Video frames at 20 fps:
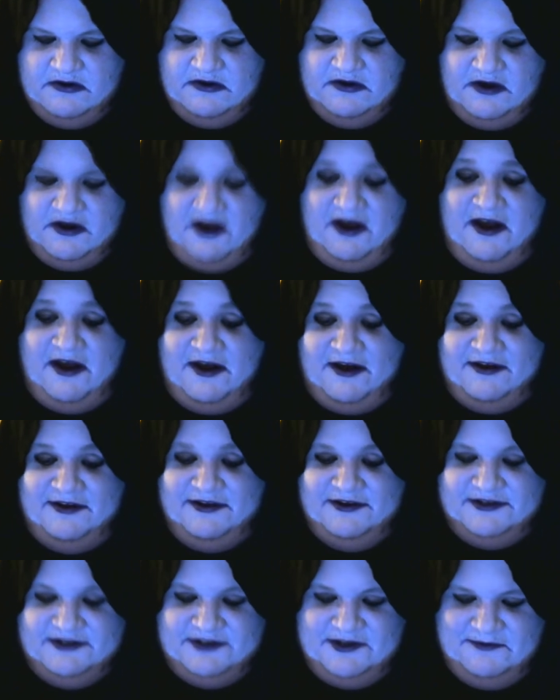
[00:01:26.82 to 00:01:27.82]
Ah,
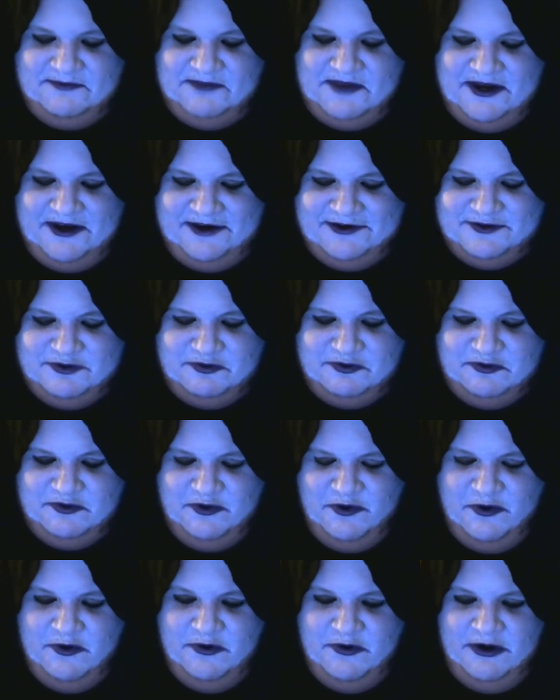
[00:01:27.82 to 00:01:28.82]
something
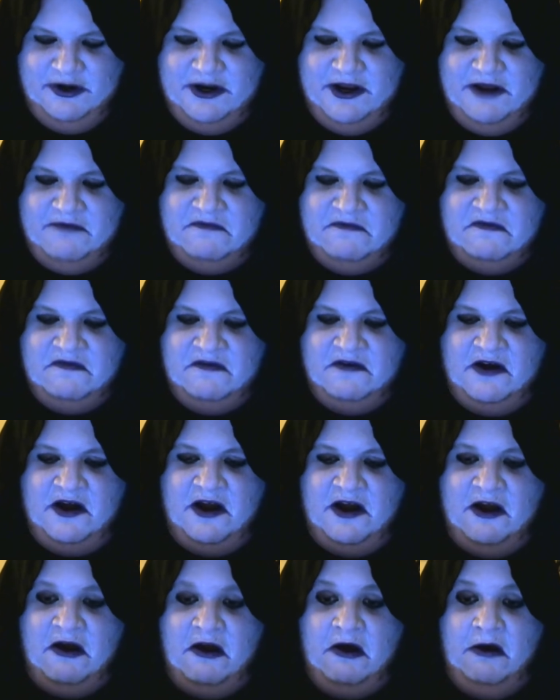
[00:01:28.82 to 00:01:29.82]
truly
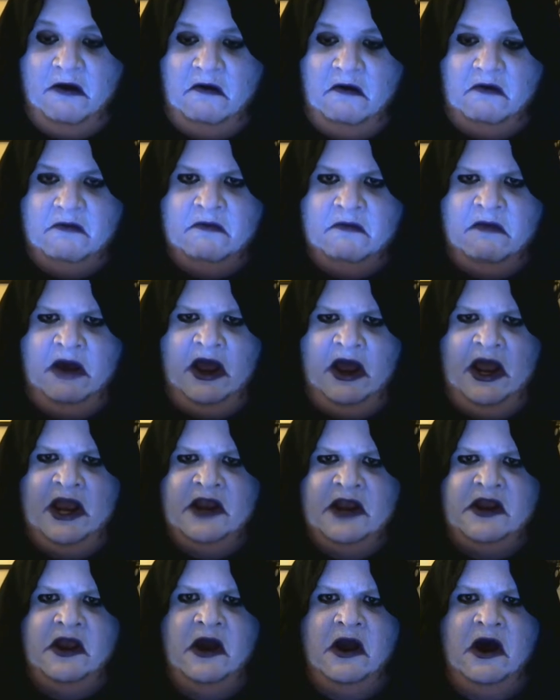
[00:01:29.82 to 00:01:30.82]
wow. Oh my
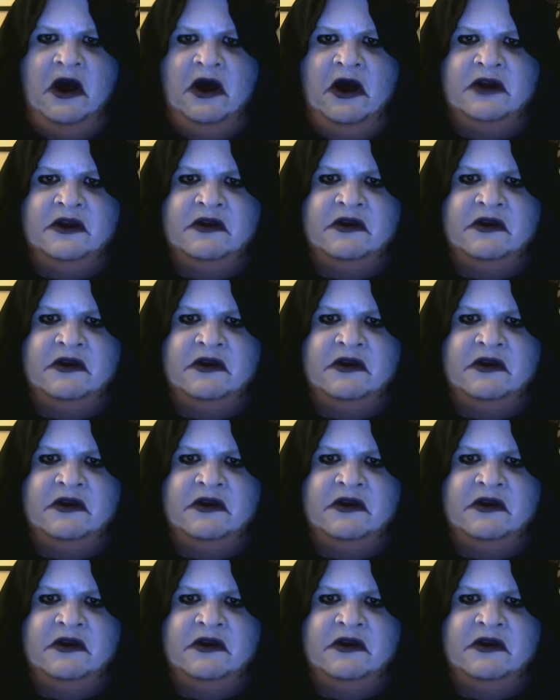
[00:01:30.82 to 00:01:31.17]
god.